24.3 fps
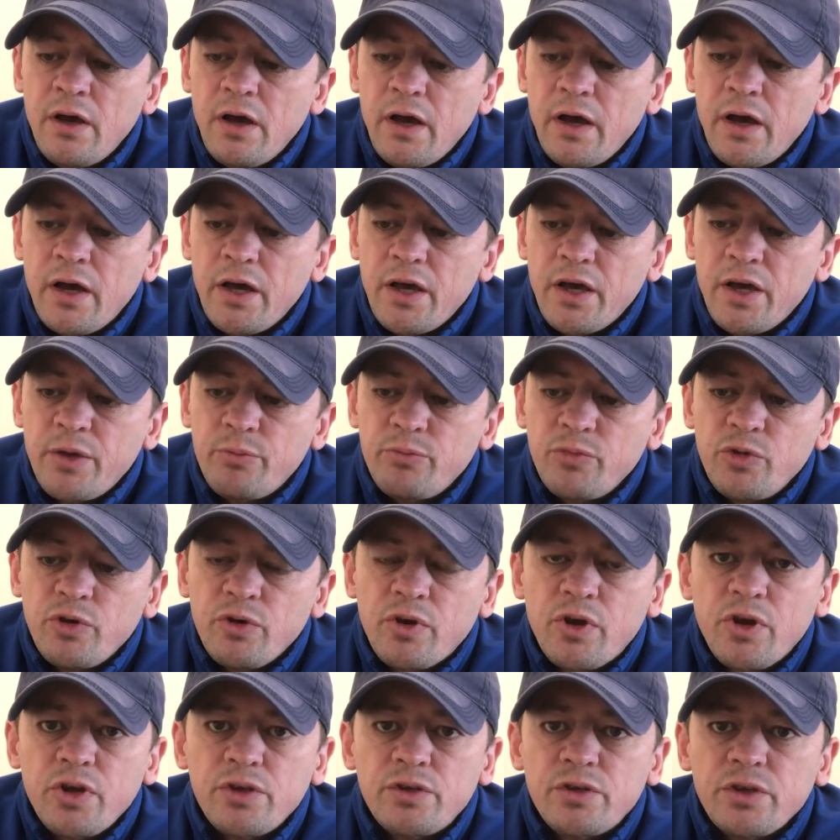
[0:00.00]
you
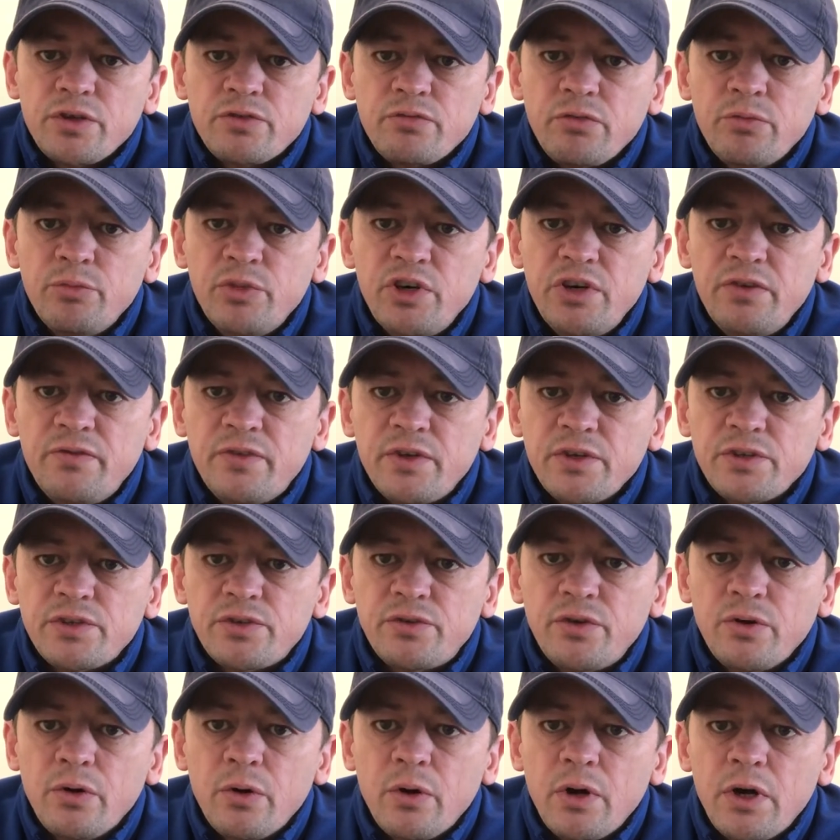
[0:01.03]
could just remove this
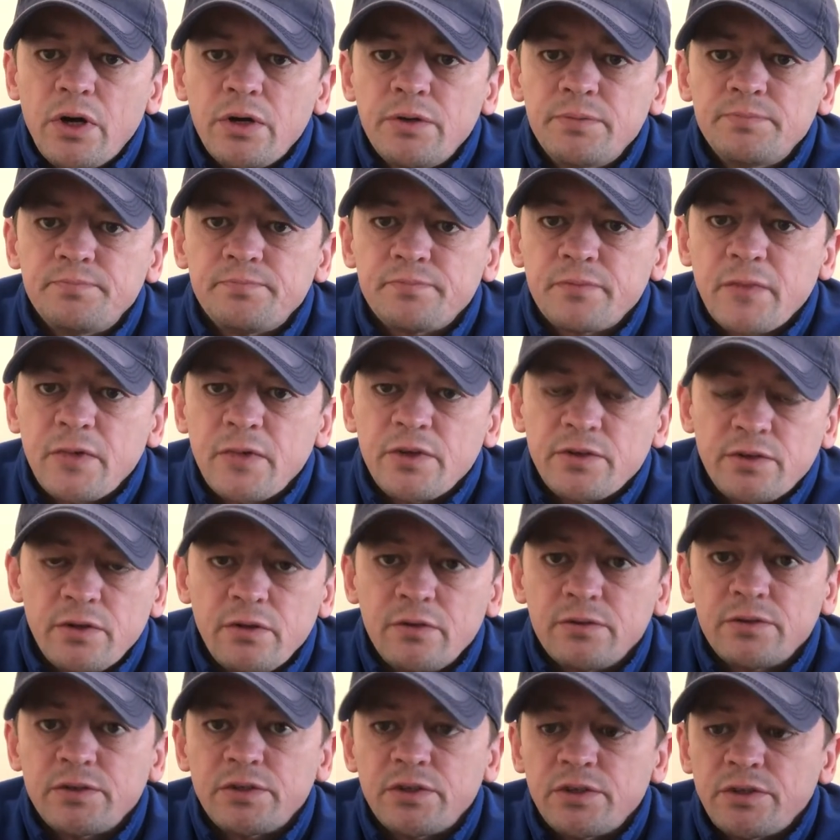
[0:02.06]
door, as
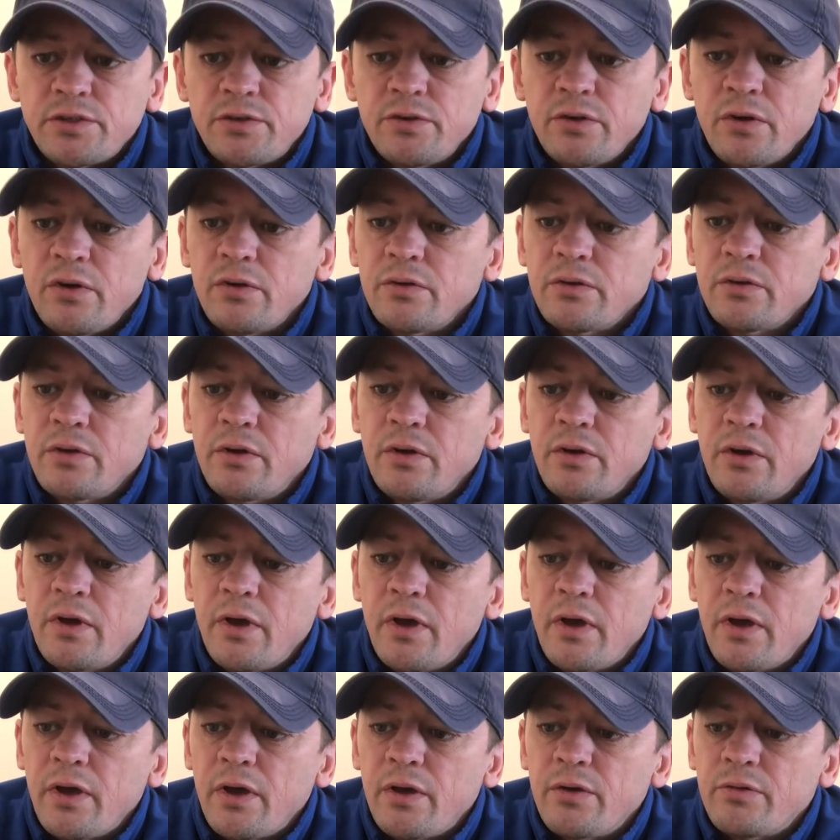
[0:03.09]
long as it's not
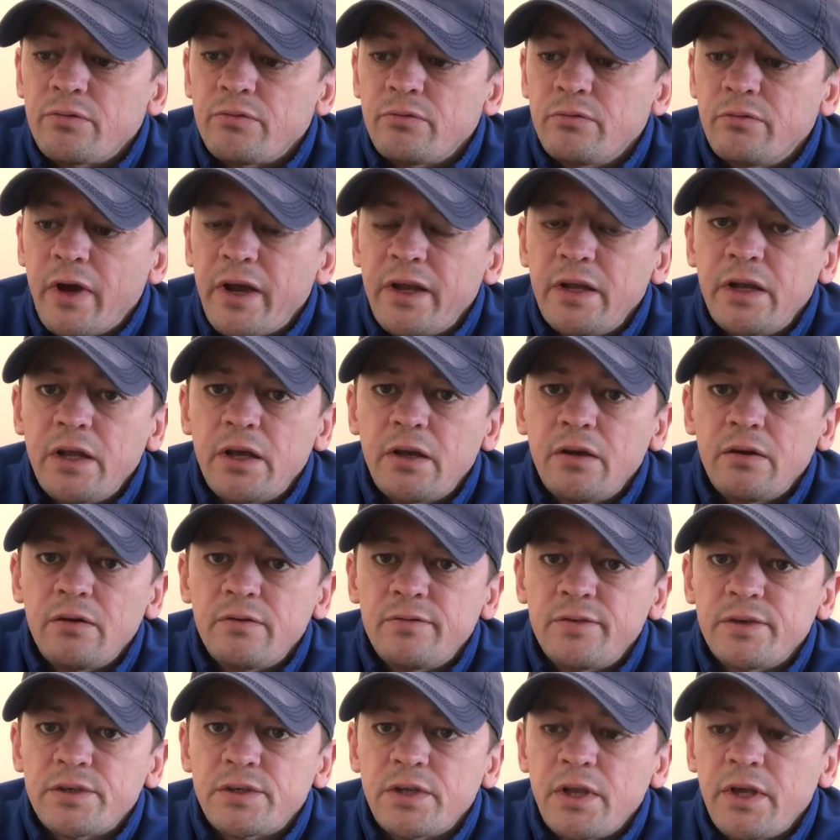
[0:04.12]
raining
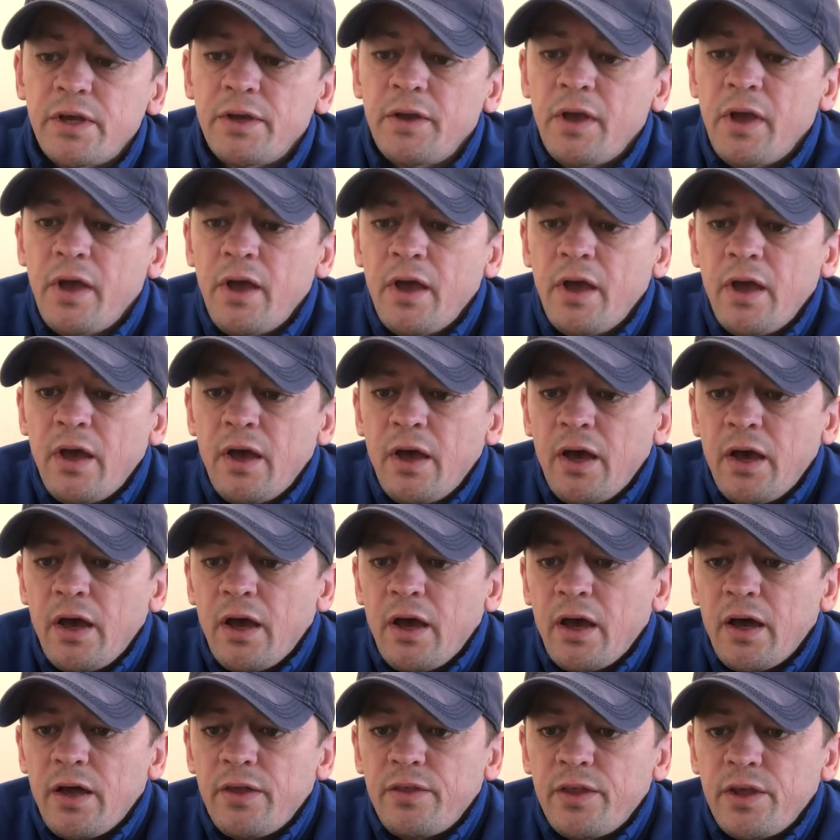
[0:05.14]
obviously,
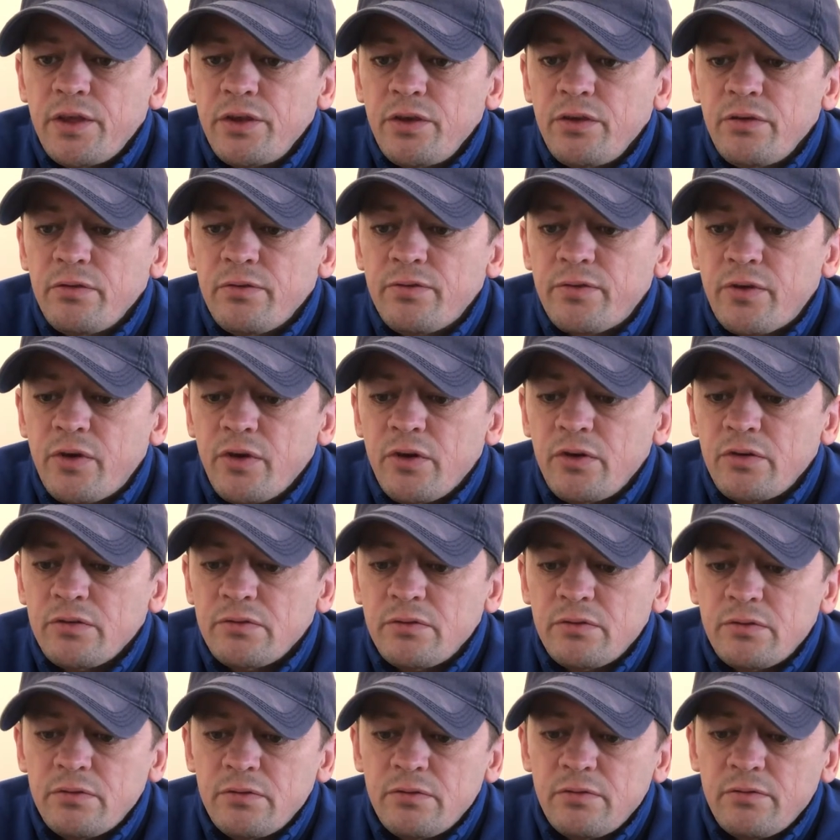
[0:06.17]
and then you've got
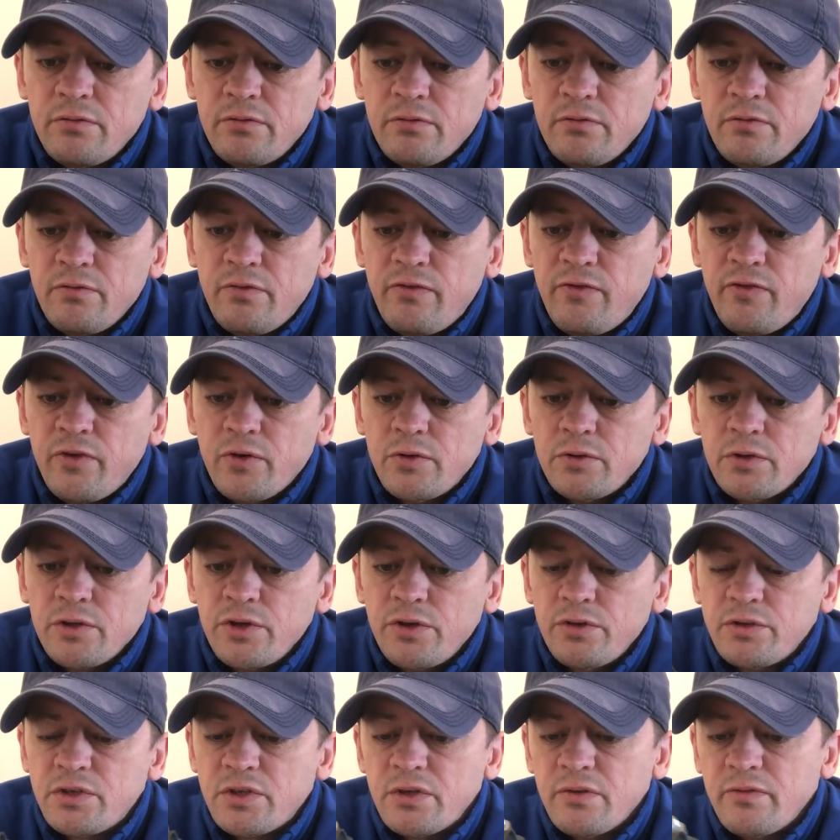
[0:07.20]
full
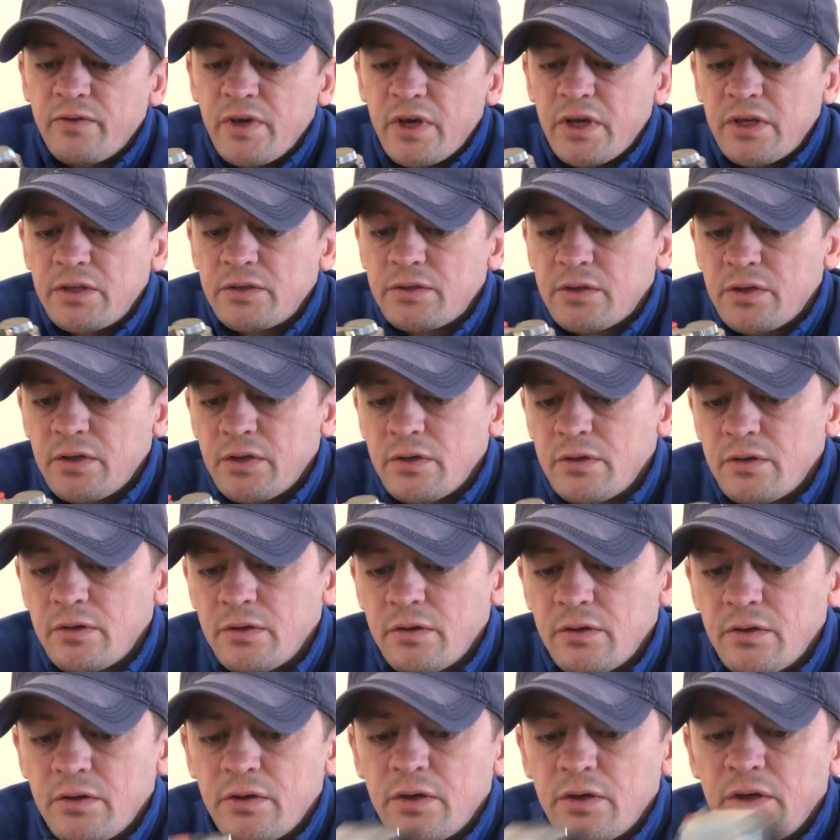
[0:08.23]
use of it
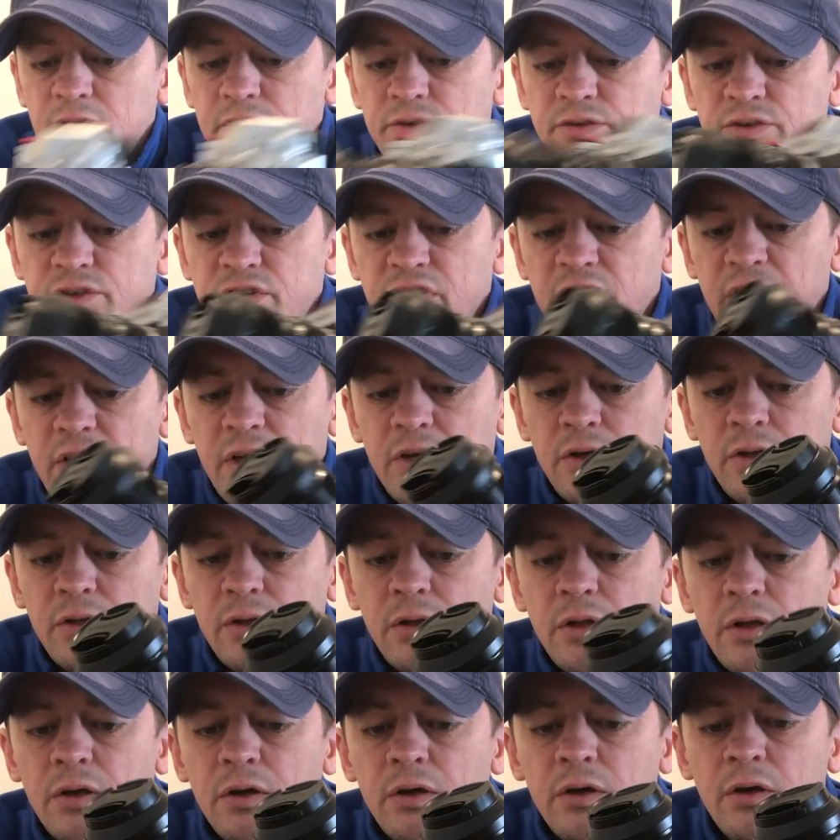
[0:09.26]

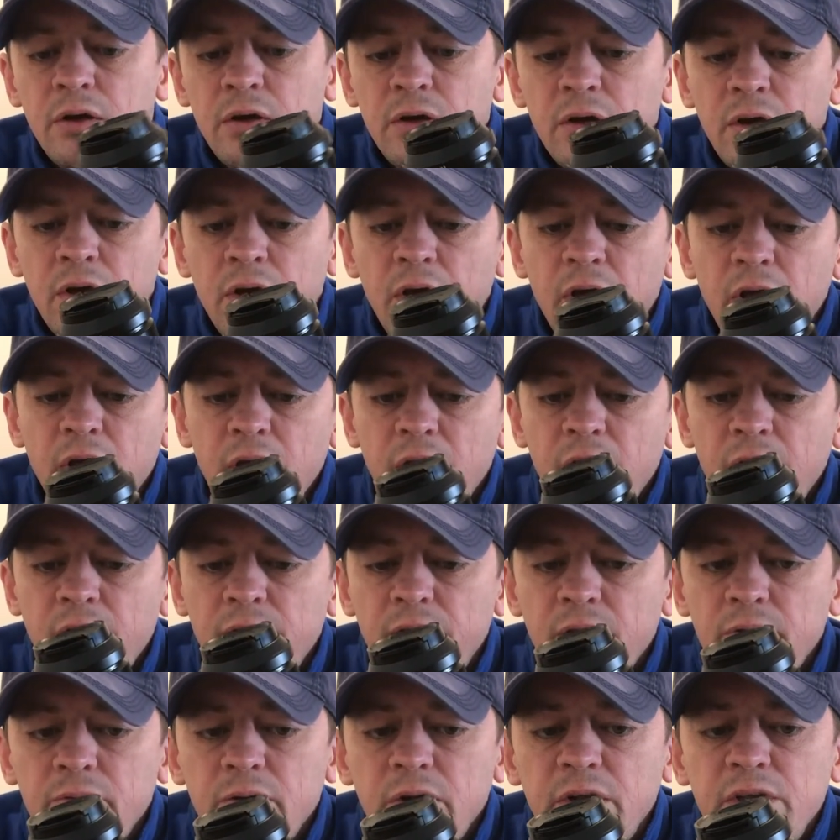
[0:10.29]
until
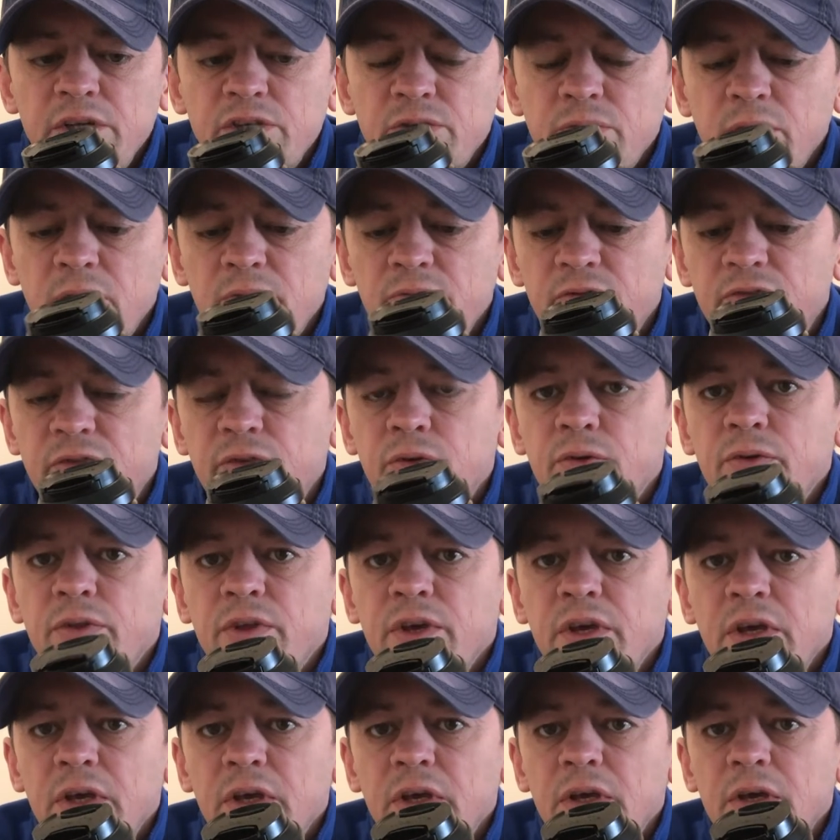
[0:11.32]
they release one for
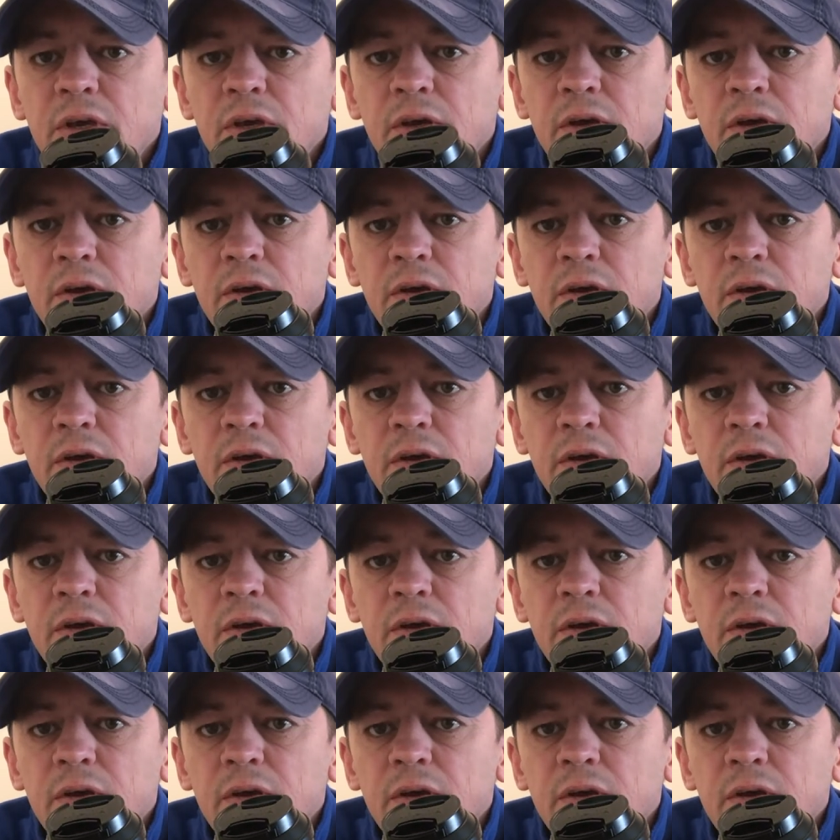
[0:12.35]
the